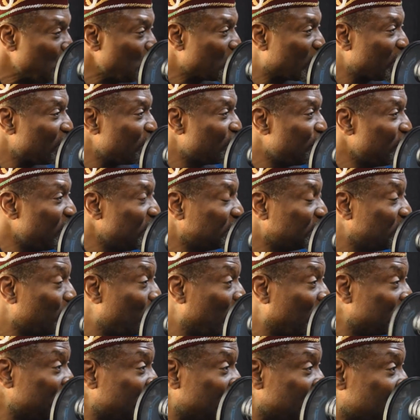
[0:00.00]
you can finish the
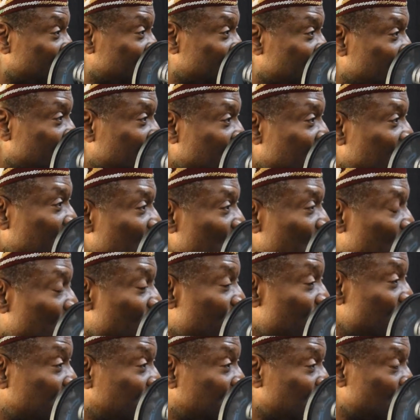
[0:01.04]
budget. You can
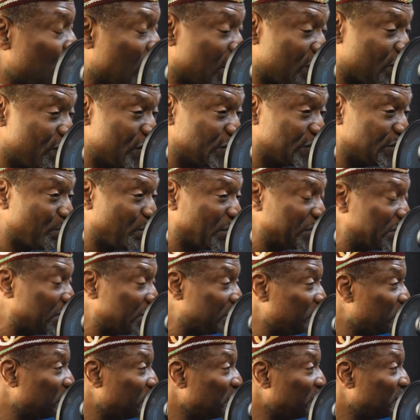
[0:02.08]
finish the
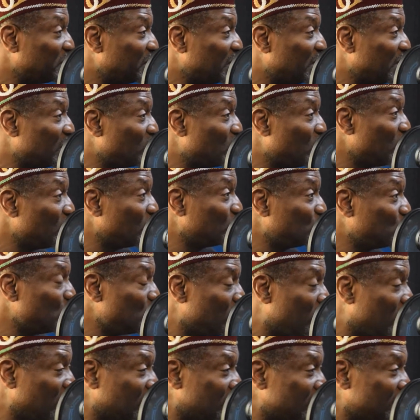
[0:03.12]
budget in 1 or 2
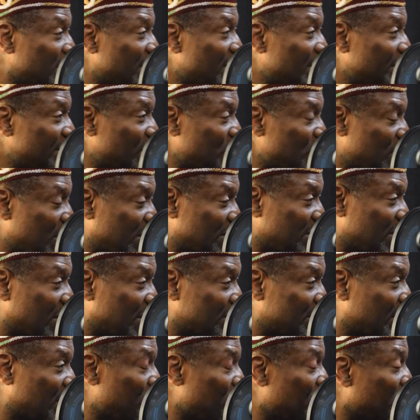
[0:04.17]
months, say the National
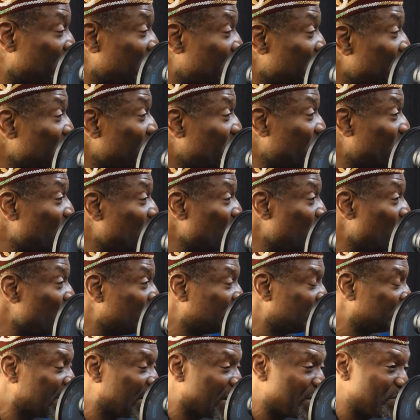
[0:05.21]
Assembly, they don't
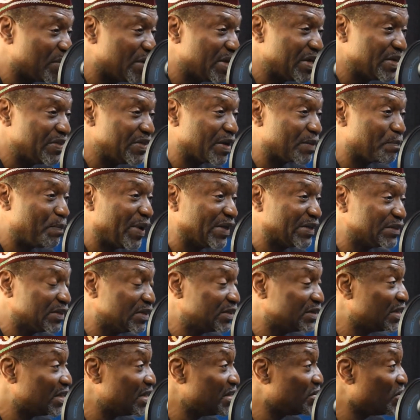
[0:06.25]
waste time, they pass
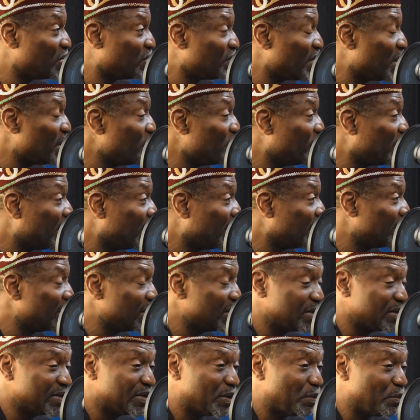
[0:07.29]
it in November,
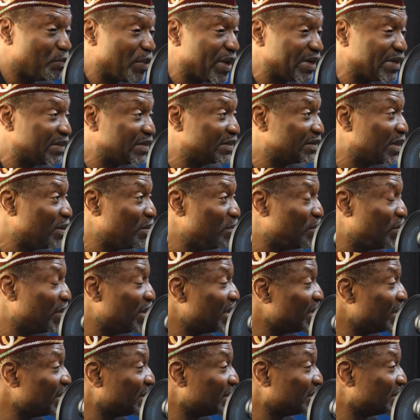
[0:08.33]
by
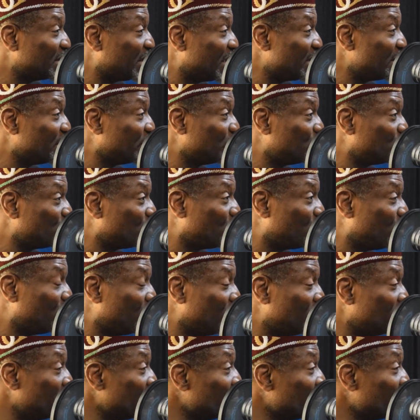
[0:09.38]
December, it's signed into law.